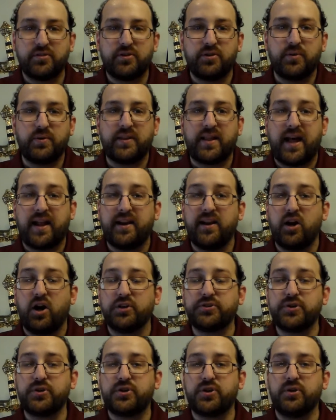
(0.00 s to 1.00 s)
doing that. It
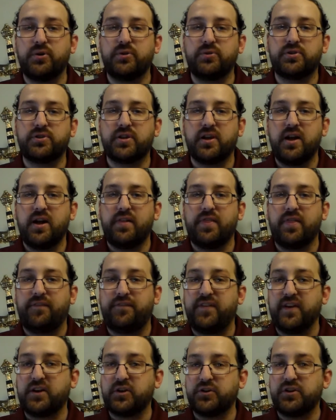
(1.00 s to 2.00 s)
also shows the
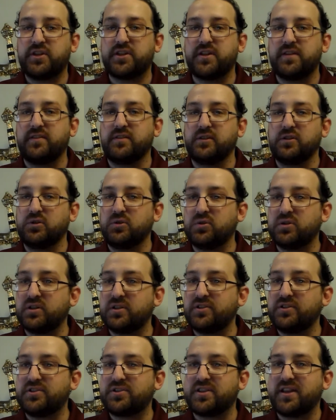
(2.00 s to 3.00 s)
fickleness of the
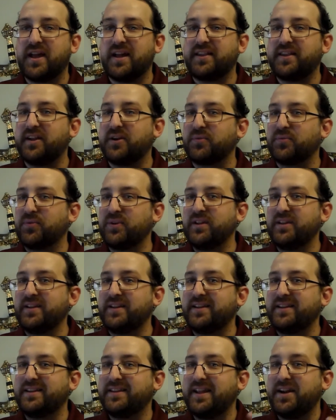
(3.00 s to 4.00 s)
lords, that
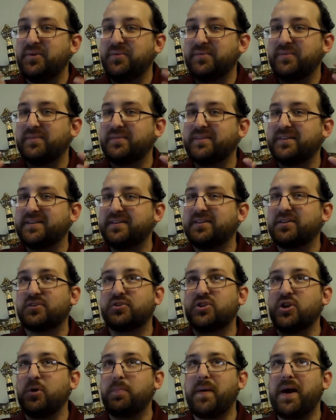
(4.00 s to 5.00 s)
they're
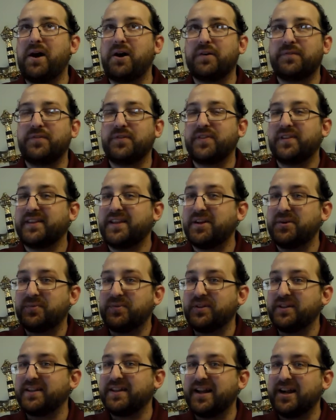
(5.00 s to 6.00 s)
so powerful that they
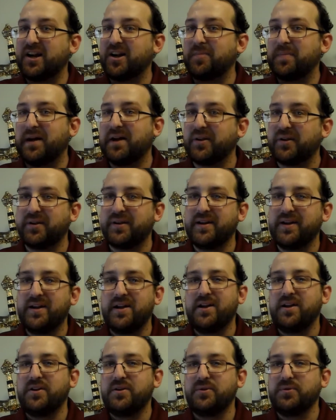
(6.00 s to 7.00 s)
don't really care about
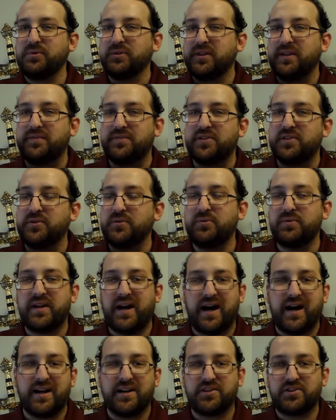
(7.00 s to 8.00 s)
who lives and who
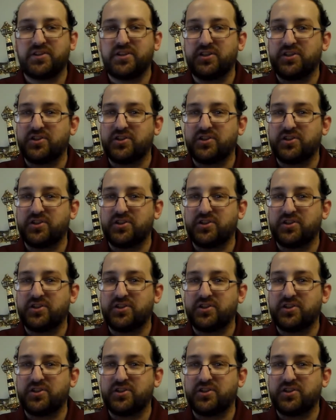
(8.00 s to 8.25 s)
dies.